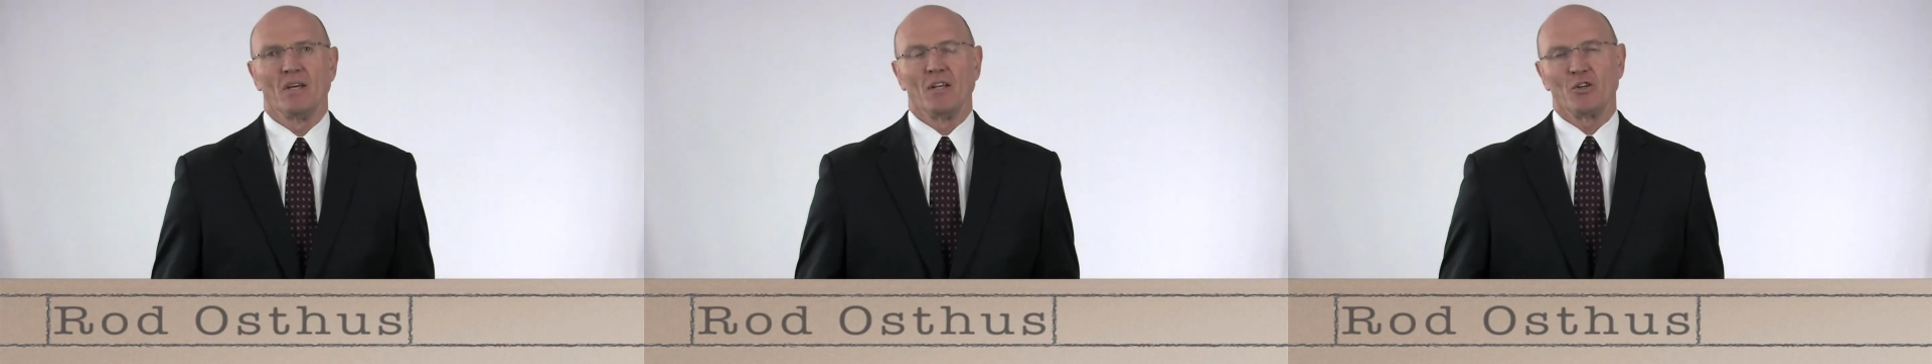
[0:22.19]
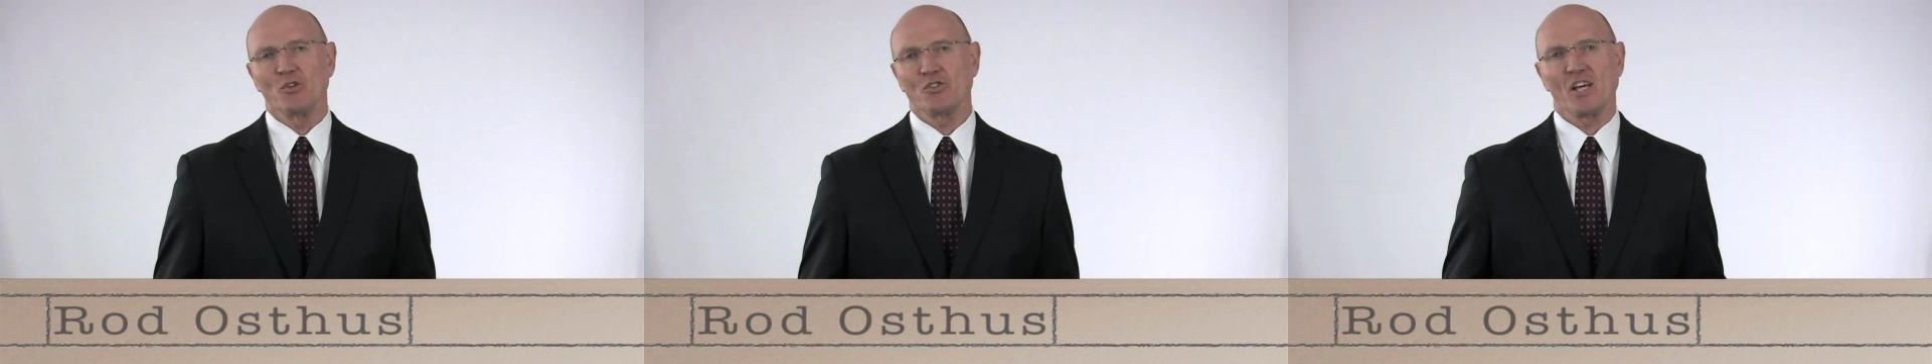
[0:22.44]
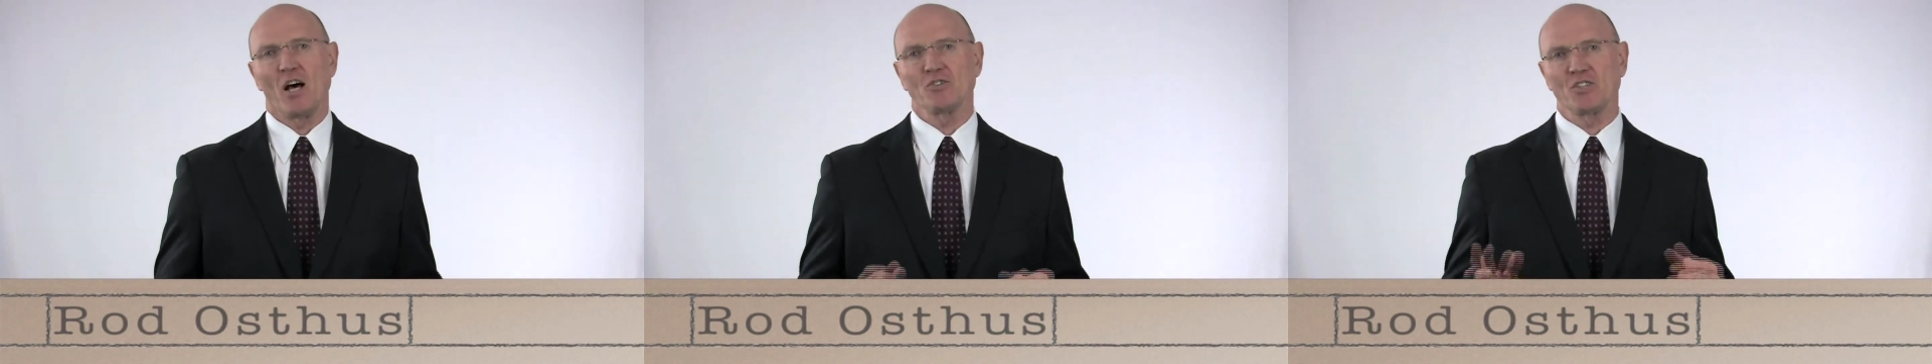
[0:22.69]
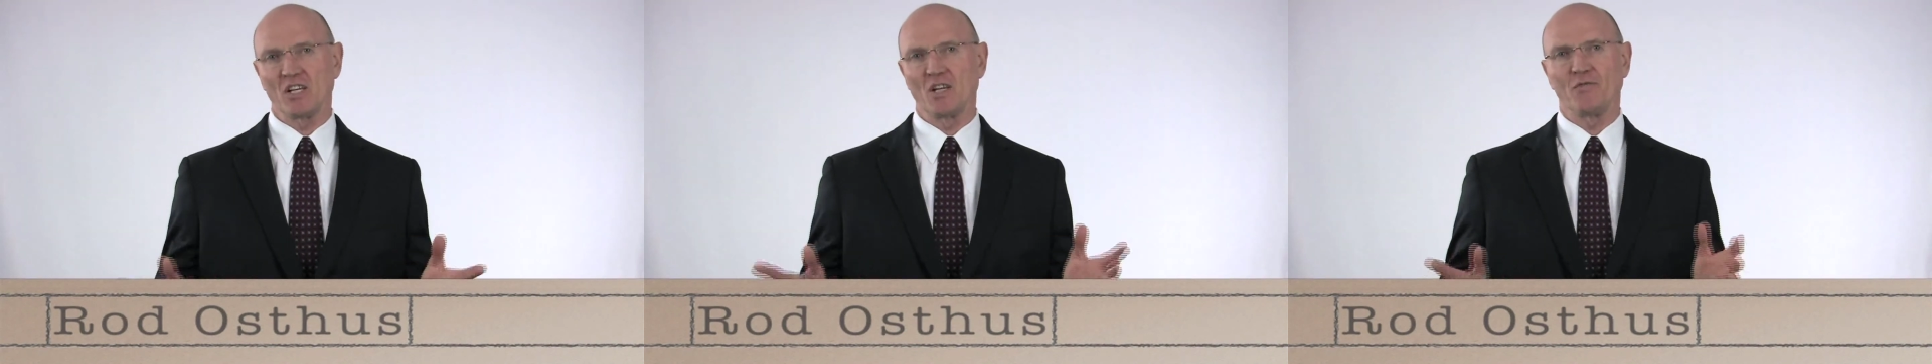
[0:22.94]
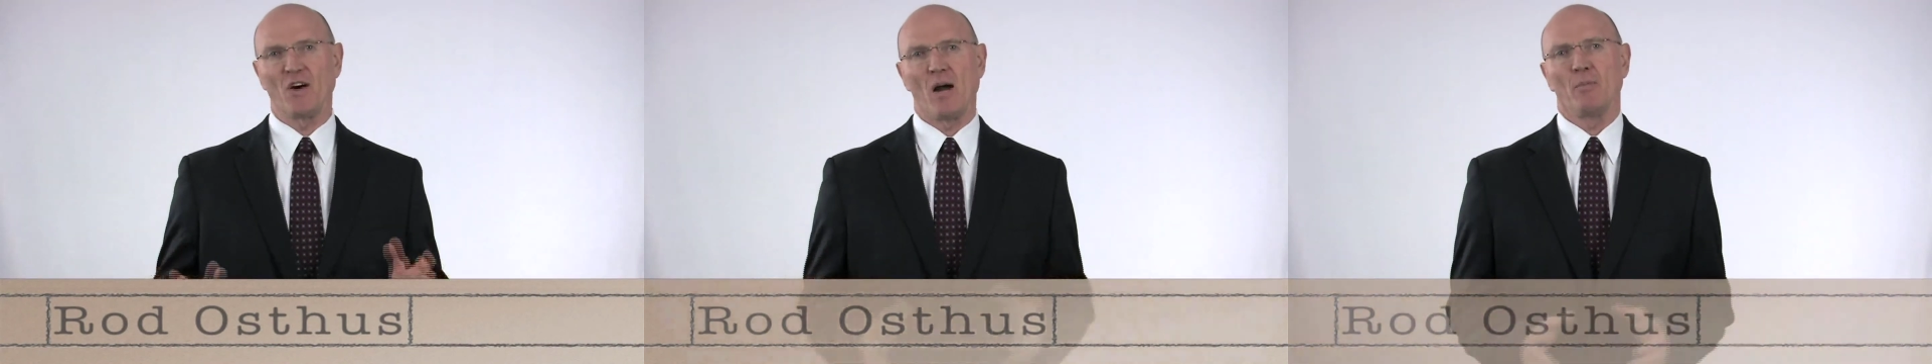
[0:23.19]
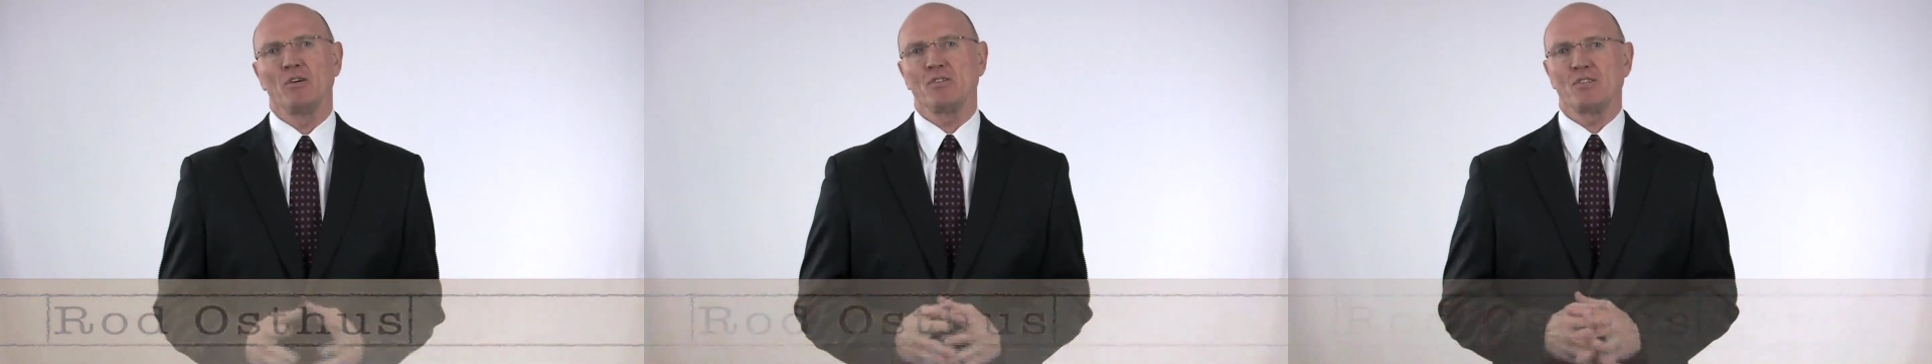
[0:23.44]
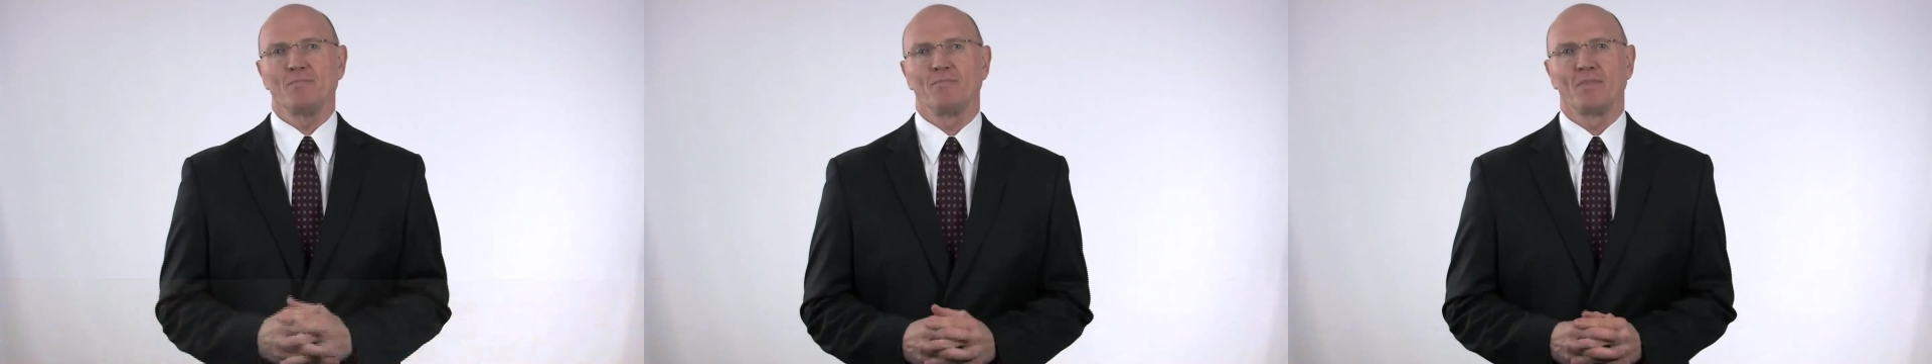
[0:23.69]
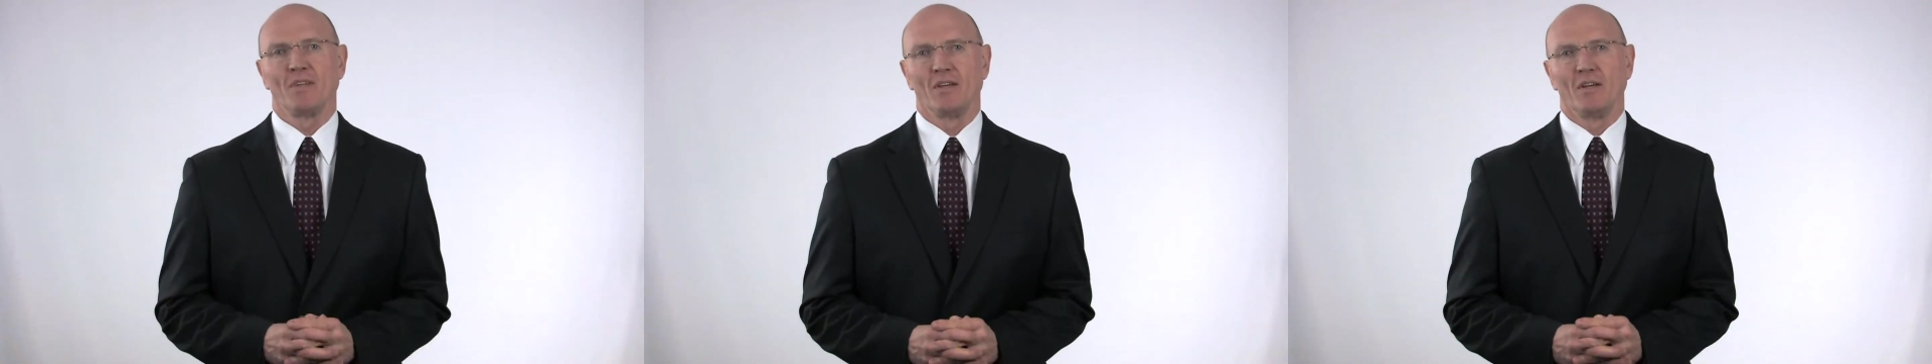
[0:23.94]
Do you sell seed to farmers?
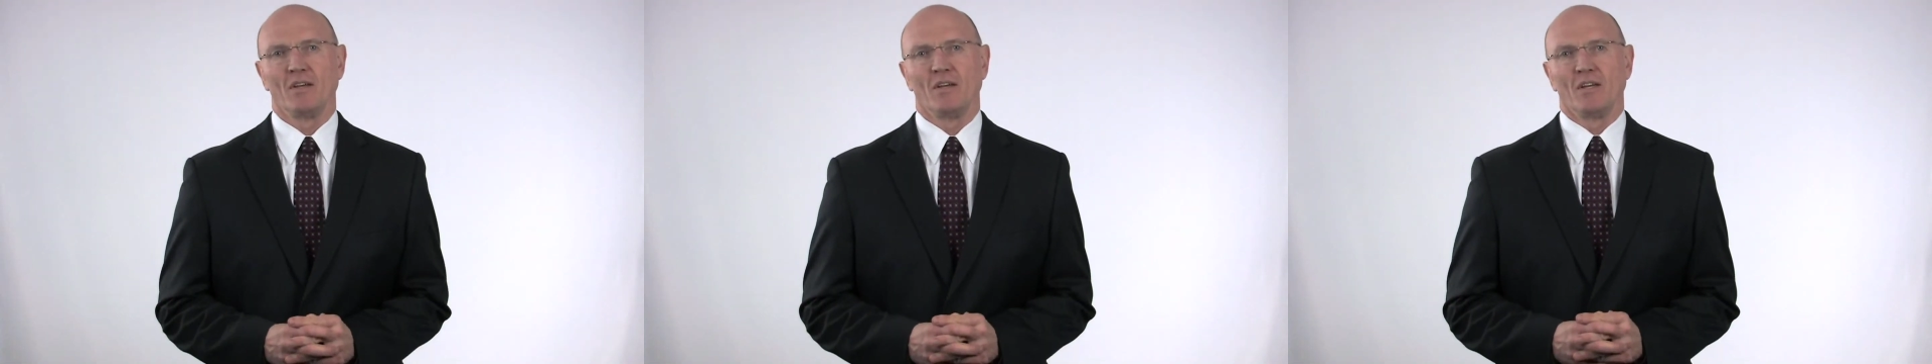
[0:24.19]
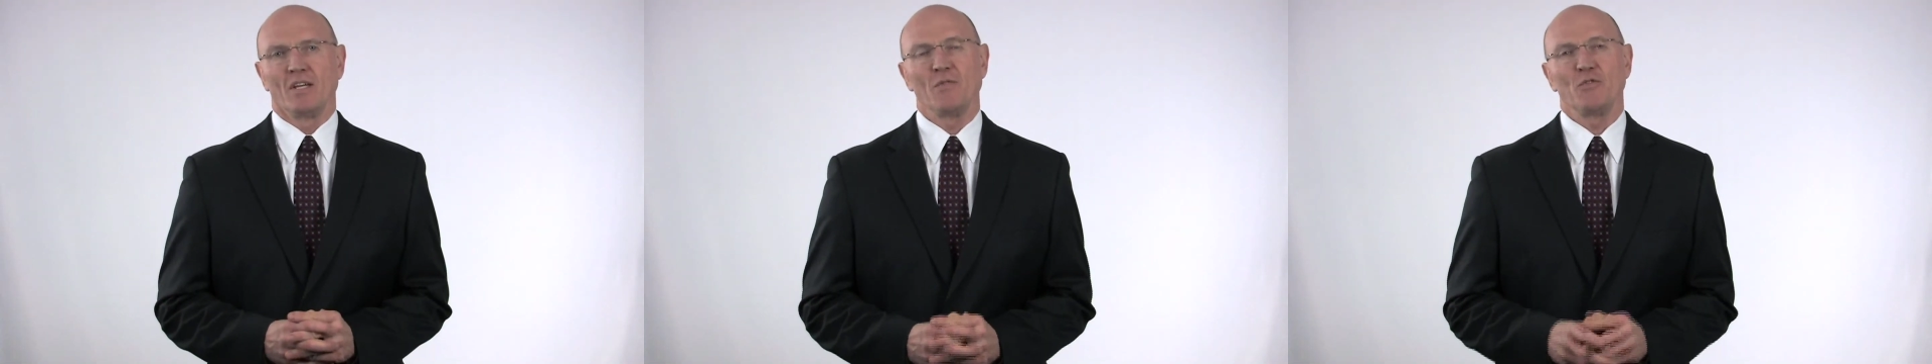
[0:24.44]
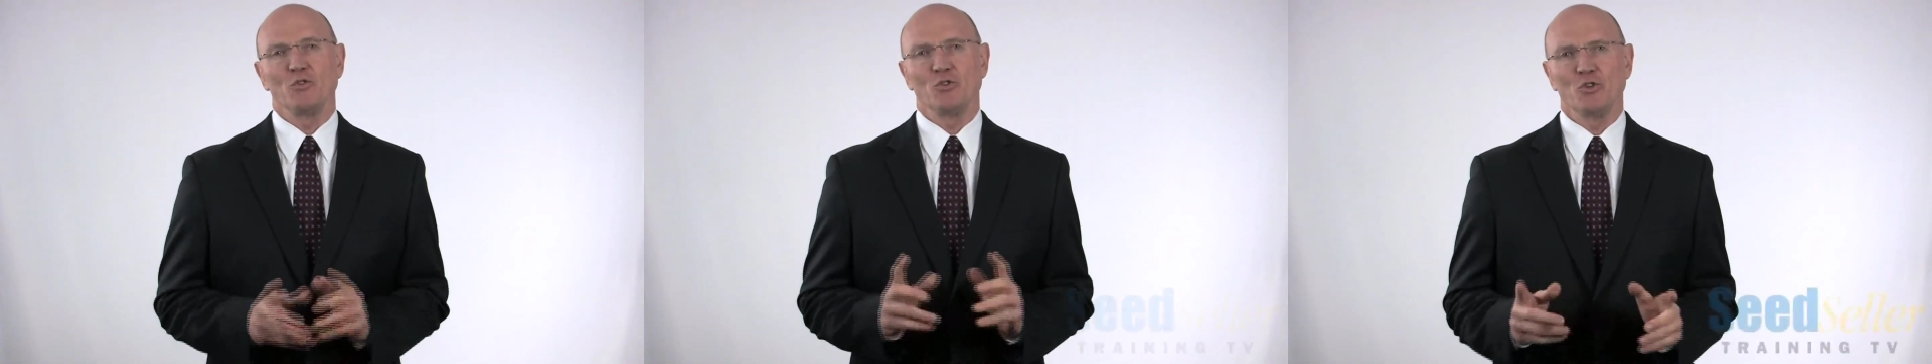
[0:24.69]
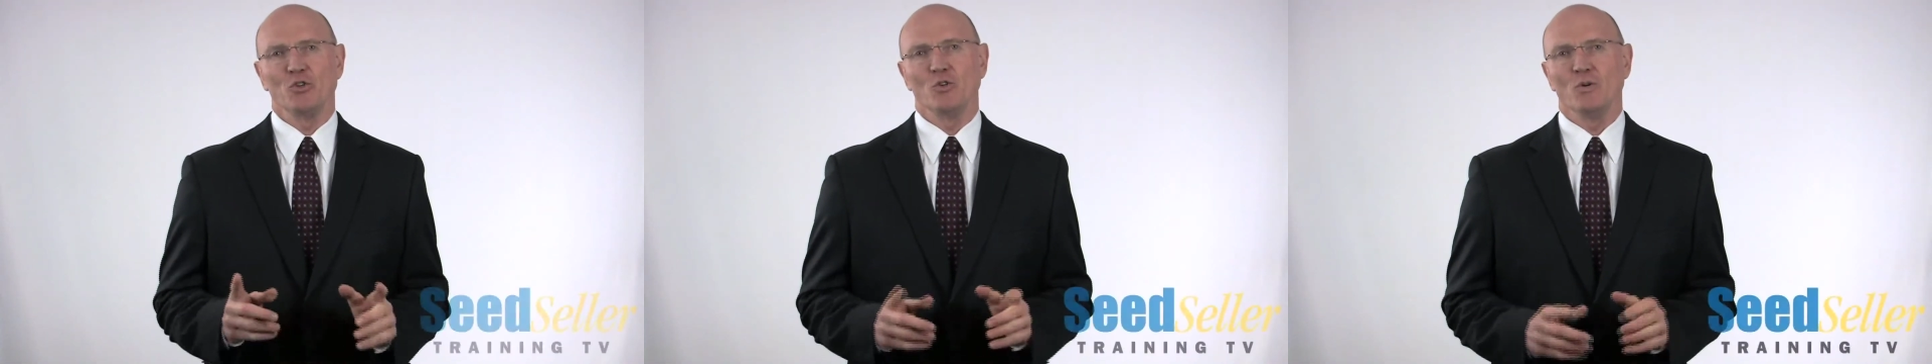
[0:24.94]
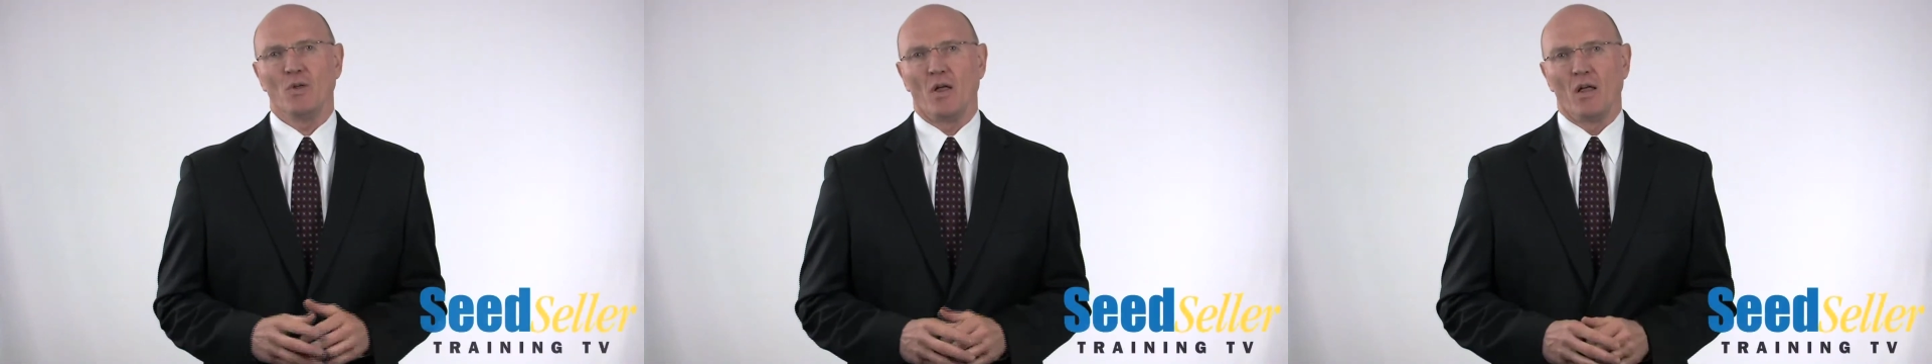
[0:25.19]
If you do,